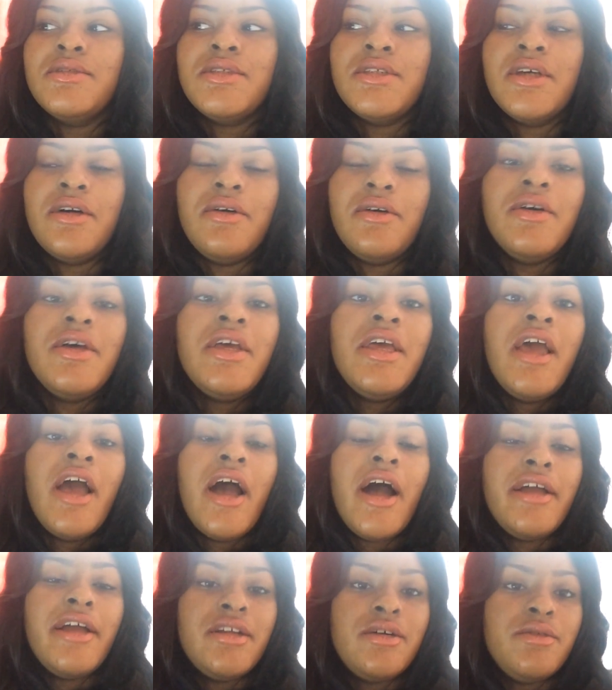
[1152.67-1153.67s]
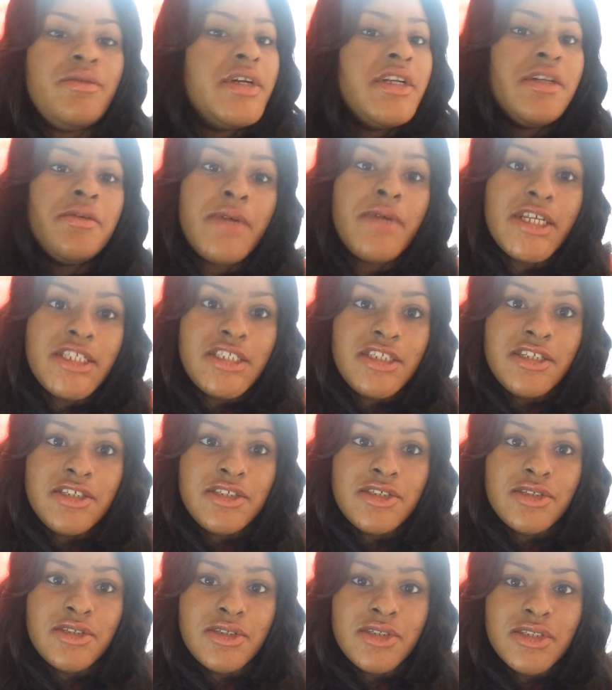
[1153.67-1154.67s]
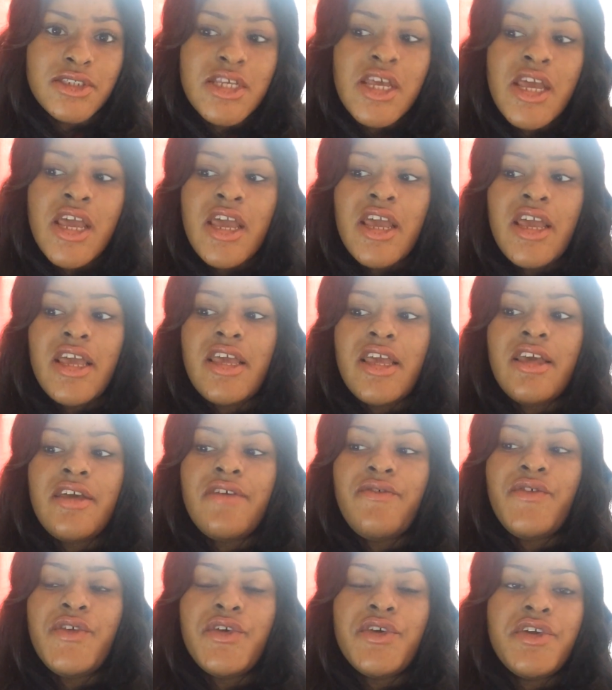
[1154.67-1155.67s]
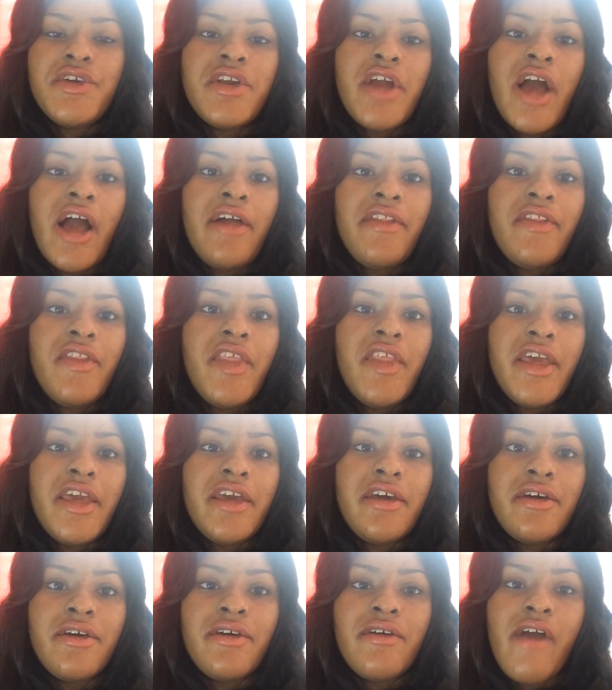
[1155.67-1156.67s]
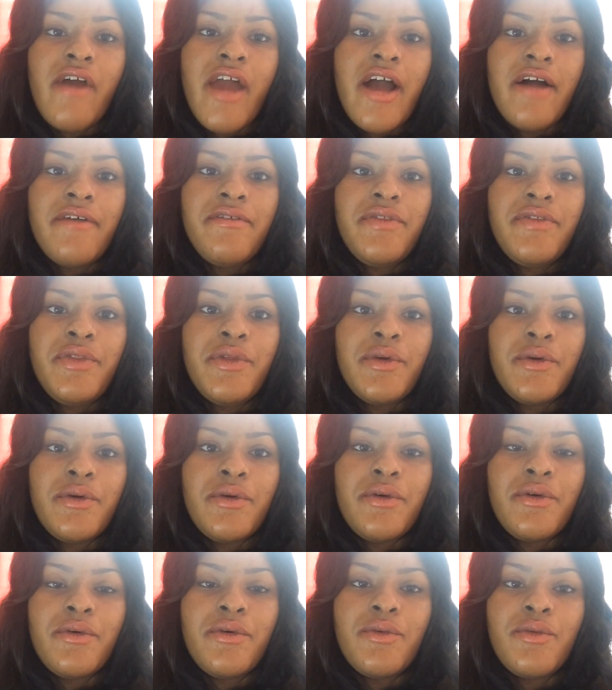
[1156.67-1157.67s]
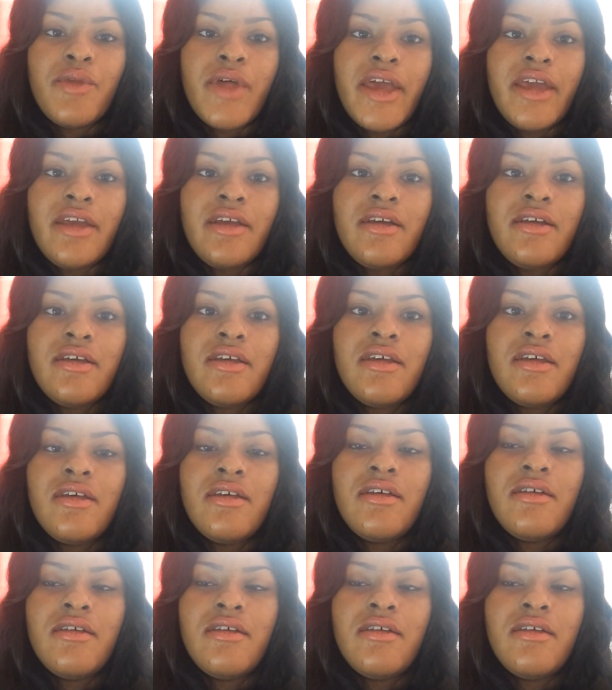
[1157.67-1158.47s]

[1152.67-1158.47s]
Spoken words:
So I know one of my teachers, if you're not there after like